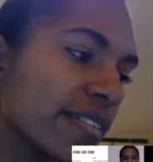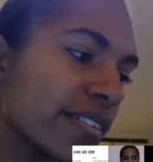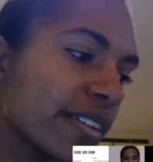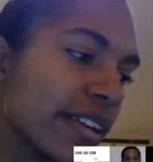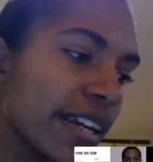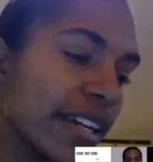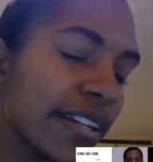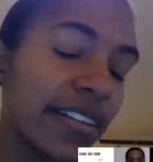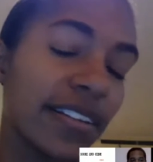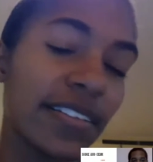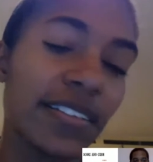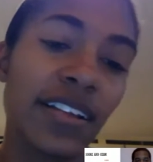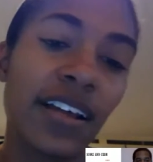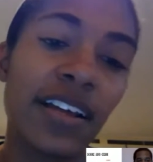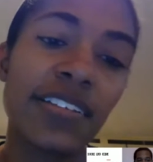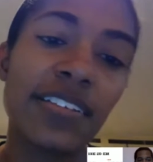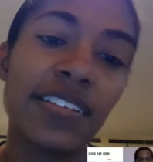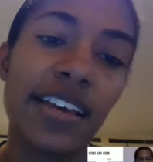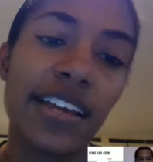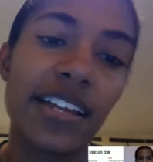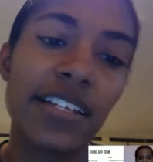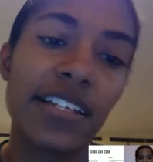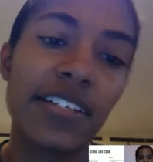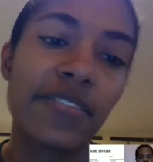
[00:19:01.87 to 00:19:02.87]
it does not
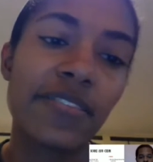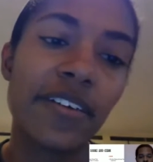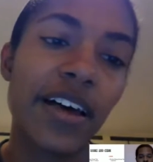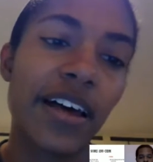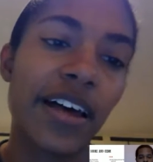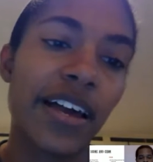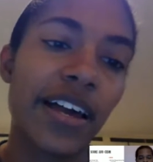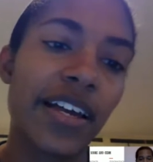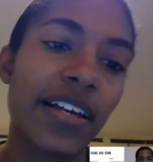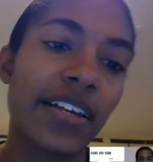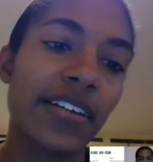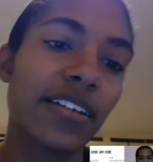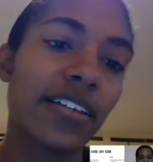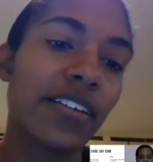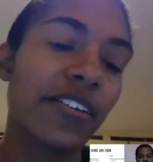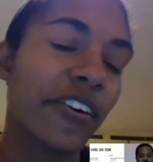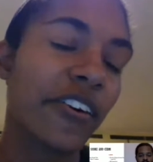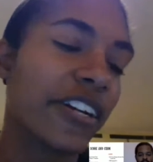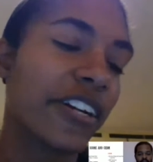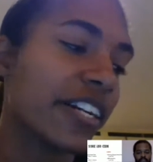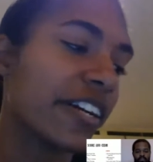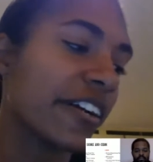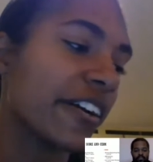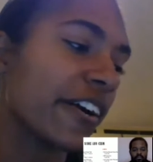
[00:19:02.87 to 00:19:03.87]
satisfy
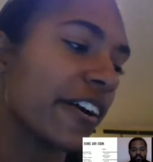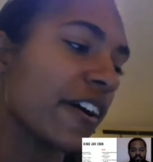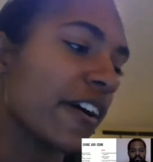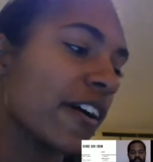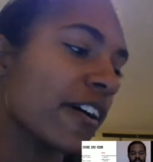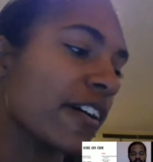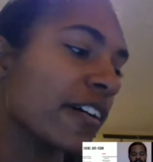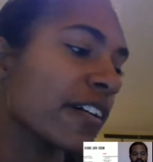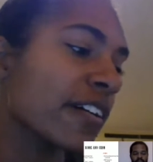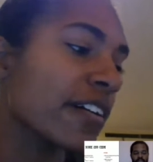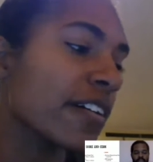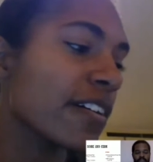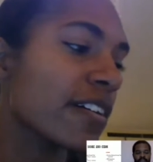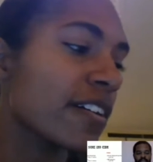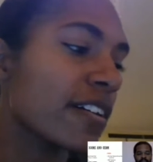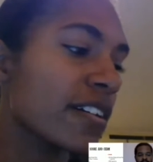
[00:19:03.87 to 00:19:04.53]
criterion